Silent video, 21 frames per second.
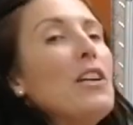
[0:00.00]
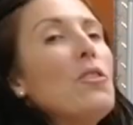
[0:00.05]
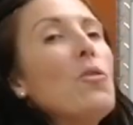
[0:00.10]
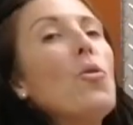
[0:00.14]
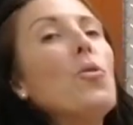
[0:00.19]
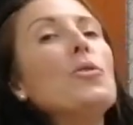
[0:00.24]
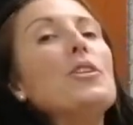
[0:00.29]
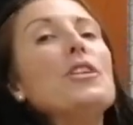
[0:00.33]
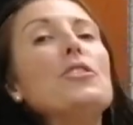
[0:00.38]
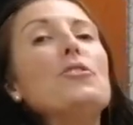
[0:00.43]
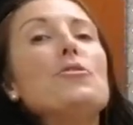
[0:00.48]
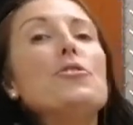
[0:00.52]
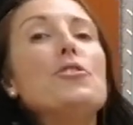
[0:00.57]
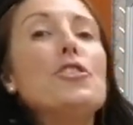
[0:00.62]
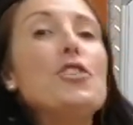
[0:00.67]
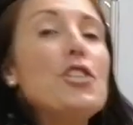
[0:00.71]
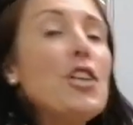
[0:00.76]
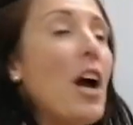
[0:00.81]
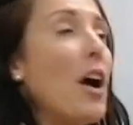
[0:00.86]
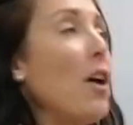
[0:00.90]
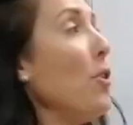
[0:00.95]
in order to
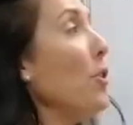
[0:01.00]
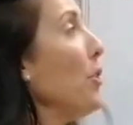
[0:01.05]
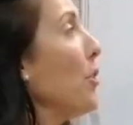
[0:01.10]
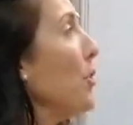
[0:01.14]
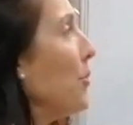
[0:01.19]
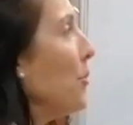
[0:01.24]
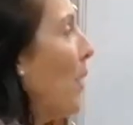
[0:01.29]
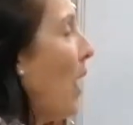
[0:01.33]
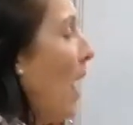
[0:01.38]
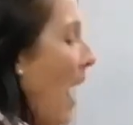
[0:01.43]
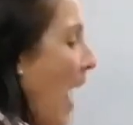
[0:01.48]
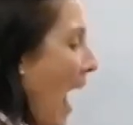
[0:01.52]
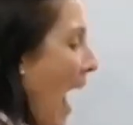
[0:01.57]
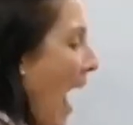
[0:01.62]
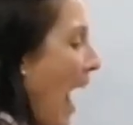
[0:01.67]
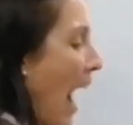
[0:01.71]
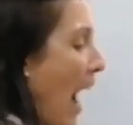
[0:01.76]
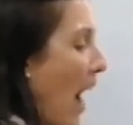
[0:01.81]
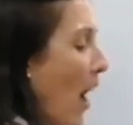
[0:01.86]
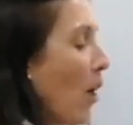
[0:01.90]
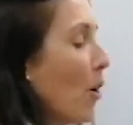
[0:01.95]
show you
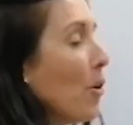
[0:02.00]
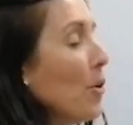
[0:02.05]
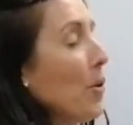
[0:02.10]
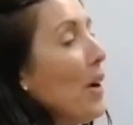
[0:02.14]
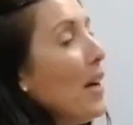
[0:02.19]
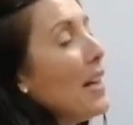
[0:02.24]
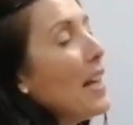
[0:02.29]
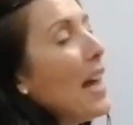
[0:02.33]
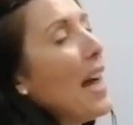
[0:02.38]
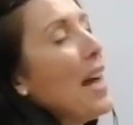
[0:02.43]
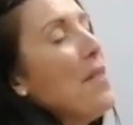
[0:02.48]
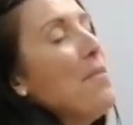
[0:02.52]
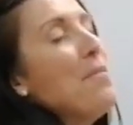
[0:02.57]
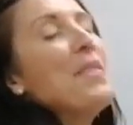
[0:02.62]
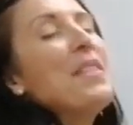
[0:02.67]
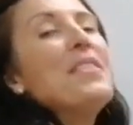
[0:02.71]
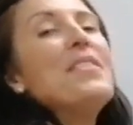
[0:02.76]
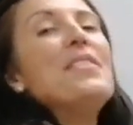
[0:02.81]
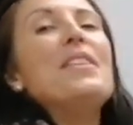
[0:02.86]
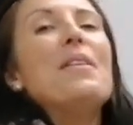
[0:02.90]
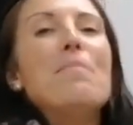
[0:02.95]
how
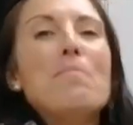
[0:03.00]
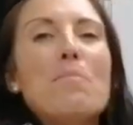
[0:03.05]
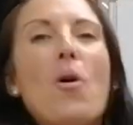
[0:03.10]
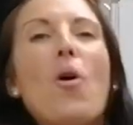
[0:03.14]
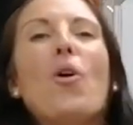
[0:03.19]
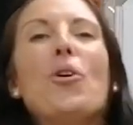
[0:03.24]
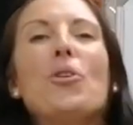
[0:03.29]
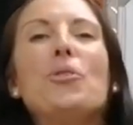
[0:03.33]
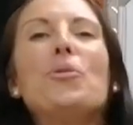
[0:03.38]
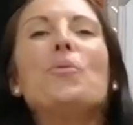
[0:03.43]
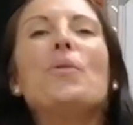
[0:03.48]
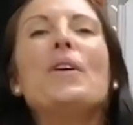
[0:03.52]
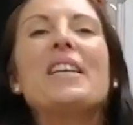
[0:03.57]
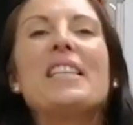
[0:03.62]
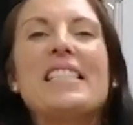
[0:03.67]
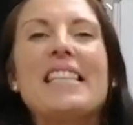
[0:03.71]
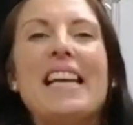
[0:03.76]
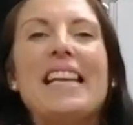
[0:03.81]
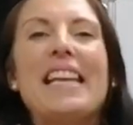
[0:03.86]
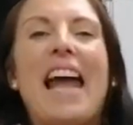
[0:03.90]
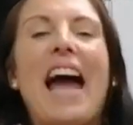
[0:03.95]
demand
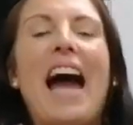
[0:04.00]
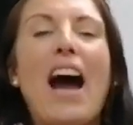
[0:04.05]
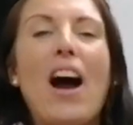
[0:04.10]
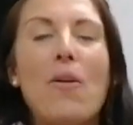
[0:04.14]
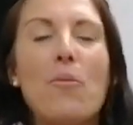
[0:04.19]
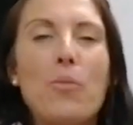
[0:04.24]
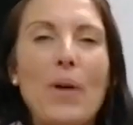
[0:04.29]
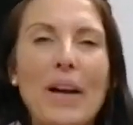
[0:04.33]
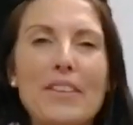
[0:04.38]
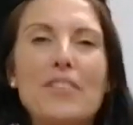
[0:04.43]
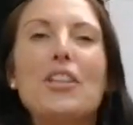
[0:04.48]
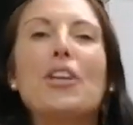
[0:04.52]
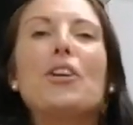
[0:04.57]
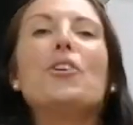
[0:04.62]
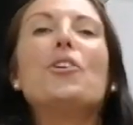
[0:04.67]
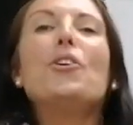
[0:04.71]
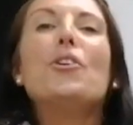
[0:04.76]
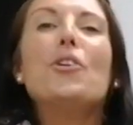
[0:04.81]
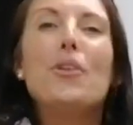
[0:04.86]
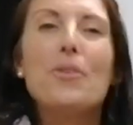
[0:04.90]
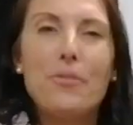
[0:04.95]
works and what the
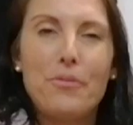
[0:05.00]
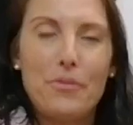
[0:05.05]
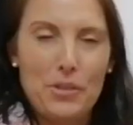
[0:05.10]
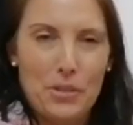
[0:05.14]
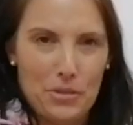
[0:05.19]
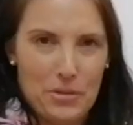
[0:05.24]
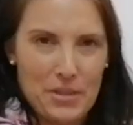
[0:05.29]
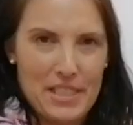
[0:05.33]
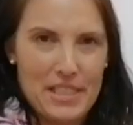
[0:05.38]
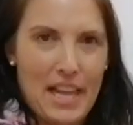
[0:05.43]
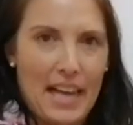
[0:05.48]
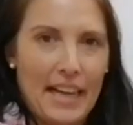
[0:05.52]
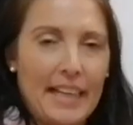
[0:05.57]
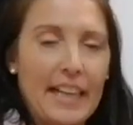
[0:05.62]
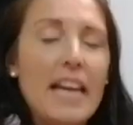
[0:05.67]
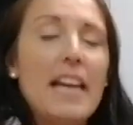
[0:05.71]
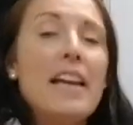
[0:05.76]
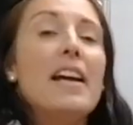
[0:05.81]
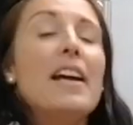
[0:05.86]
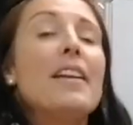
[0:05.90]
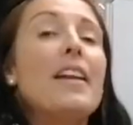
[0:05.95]
curve looks like.
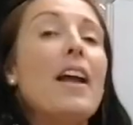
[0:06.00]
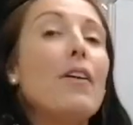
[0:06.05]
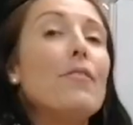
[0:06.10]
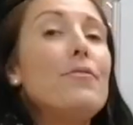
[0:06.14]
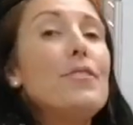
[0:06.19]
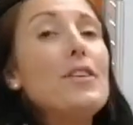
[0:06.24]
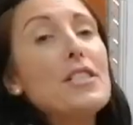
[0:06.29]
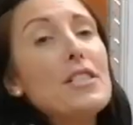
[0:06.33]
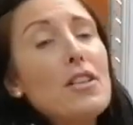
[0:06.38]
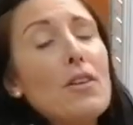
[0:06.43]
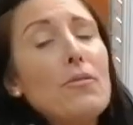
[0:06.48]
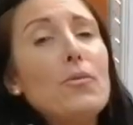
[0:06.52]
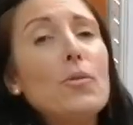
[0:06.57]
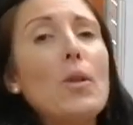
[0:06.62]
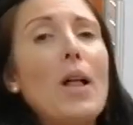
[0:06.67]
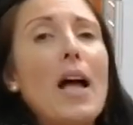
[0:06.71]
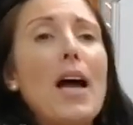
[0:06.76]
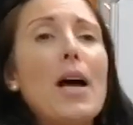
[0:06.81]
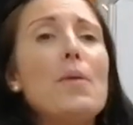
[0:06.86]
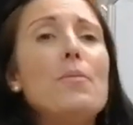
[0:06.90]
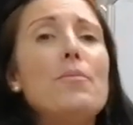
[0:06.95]
Now, first of
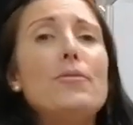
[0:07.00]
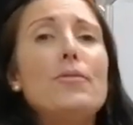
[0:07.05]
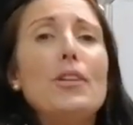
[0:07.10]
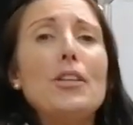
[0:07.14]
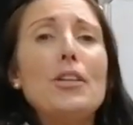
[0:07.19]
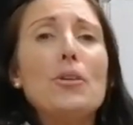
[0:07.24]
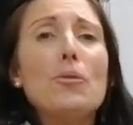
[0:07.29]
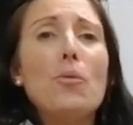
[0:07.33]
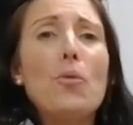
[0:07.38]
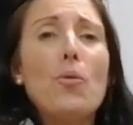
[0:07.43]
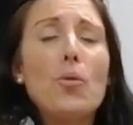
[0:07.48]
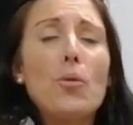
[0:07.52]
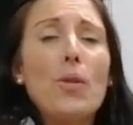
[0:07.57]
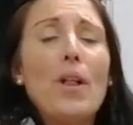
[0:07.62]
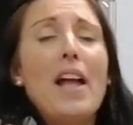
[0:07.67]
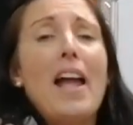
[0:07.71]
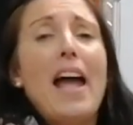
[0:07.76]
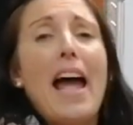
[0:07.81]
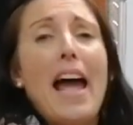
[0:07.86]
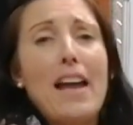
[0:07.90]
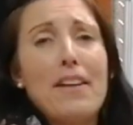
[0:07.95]
all, hopefully you
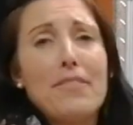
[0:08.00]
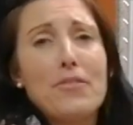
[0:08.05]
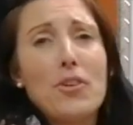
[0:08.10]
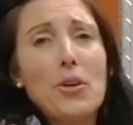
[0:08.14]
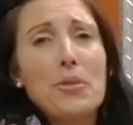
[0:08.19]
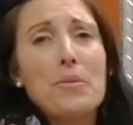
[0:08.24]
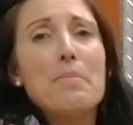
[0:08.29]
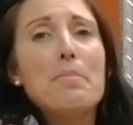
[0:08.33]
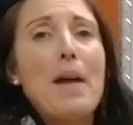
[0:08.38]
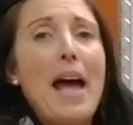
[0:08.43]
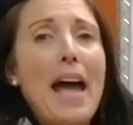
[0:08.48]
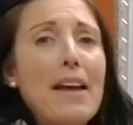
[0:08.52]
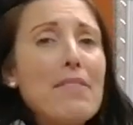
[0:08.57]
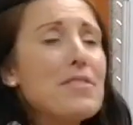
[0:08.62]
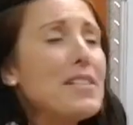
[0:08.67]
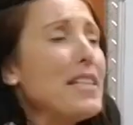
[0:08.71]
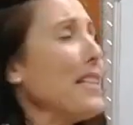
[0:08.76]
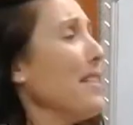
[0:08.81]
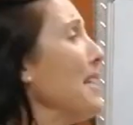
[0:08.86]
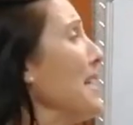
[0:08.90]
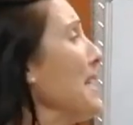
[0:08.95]
all have got
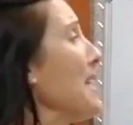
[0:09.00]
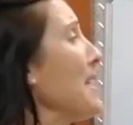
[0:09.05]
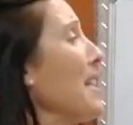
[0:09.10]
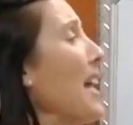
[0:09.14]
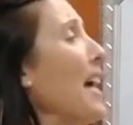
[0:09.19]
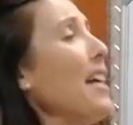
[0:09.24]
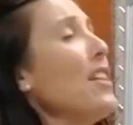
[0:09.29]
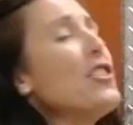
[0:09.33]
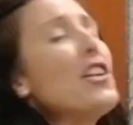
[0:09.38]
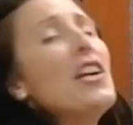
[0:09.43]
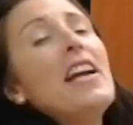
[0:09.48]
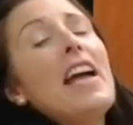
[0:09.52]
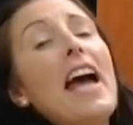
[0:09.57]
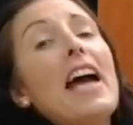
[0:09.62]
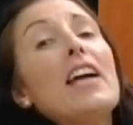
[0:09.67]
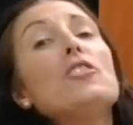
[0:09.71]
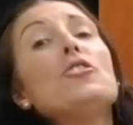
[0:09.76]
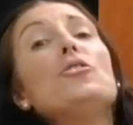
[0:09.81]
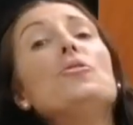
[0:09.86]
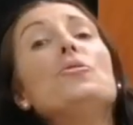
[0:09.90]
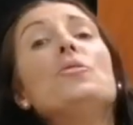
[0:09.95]
maths at this stage,
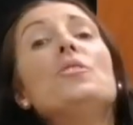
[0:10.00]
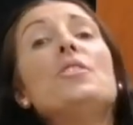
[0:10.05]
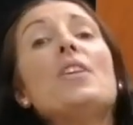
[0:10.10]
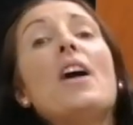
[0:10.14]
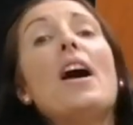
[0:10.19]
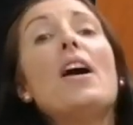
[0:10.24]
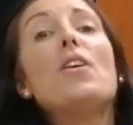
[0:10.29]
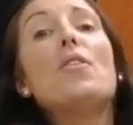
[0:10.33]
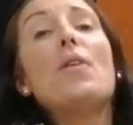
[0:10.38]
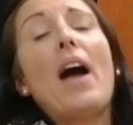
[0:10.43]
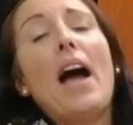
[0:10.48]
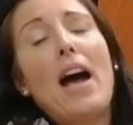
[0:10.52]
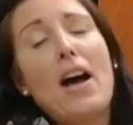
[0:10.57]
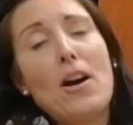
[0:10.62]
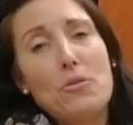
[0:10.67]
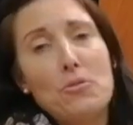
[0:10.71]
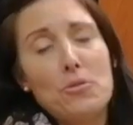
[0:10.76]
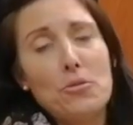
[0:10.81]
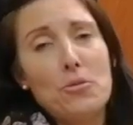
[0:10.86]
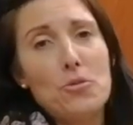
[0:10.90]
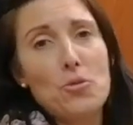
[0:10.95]
and you know
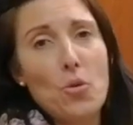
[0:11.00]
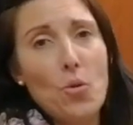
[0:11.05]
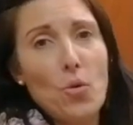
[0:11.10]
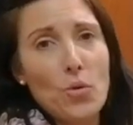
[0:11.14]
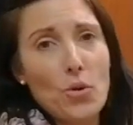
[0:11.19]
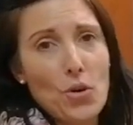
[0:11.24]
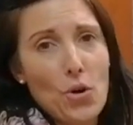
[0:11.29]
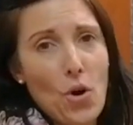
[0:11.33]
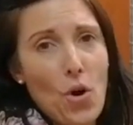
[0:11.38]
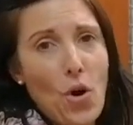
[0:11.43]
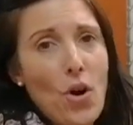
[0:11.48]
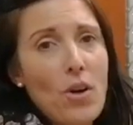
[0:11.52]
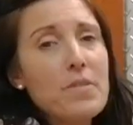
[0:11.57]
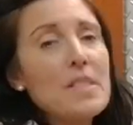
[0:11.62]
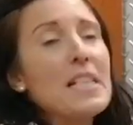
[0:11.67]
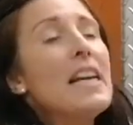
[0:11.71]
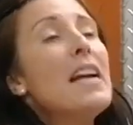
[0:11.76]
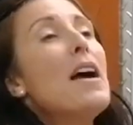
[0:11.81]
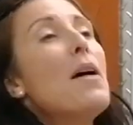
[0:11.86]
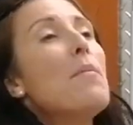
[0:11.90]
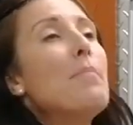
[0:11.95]
how to draw
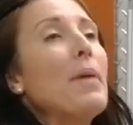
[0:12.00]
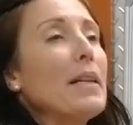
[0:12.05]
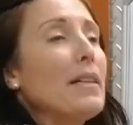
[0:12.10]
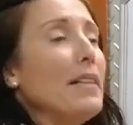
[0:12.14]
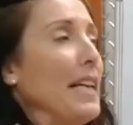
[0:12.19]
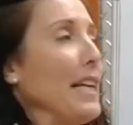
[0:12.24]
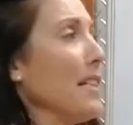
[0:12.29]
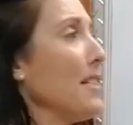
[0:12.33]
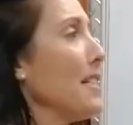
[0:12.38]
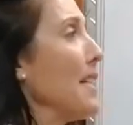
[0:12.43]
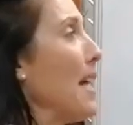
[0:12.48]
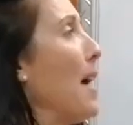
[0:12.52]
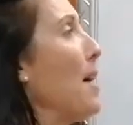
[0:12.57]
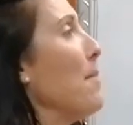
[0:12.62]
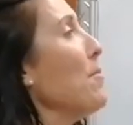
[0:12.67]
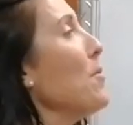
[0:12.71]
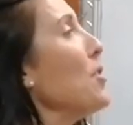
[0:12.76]
graphs, but let's